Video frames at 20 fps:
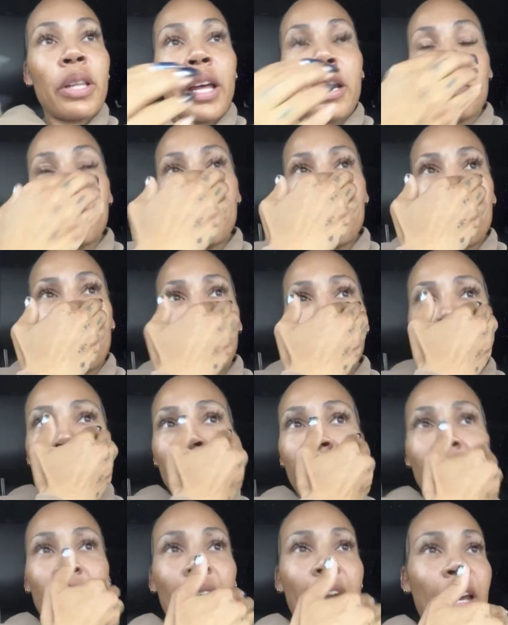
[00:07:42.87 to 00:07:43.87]
A lot of
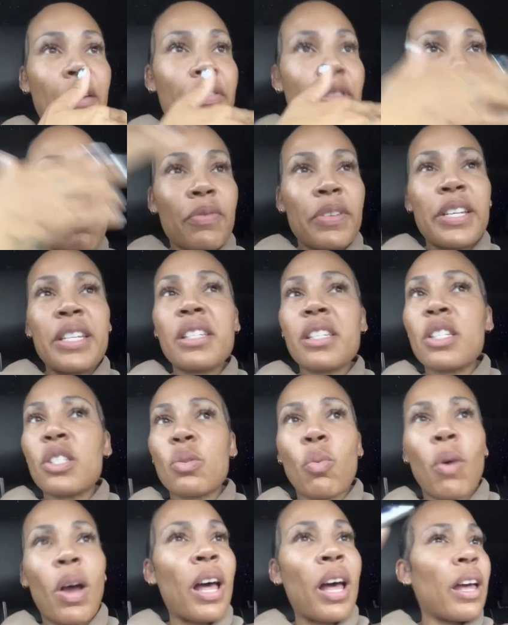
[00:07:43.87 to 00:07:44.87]
people, like, have their
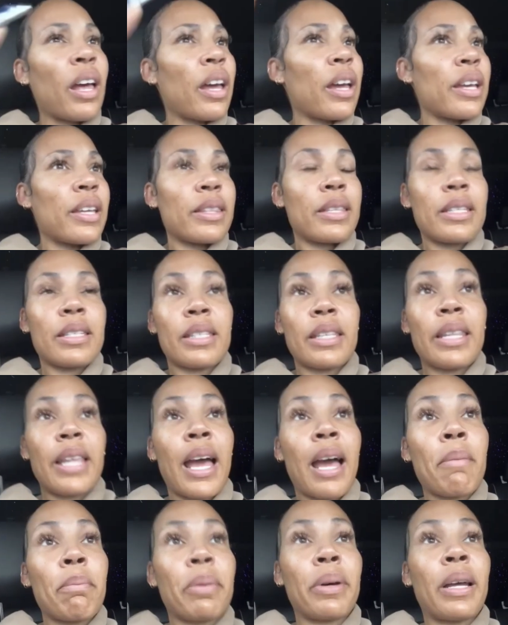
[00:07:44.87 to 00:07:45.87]
reasons why and this
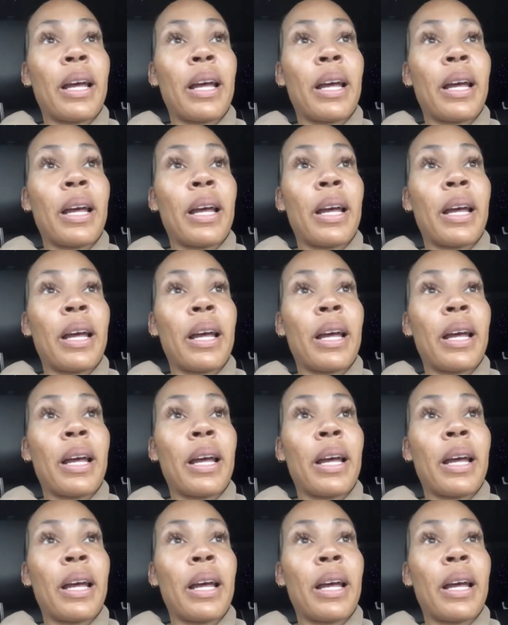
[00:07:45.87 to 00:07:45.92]
and that.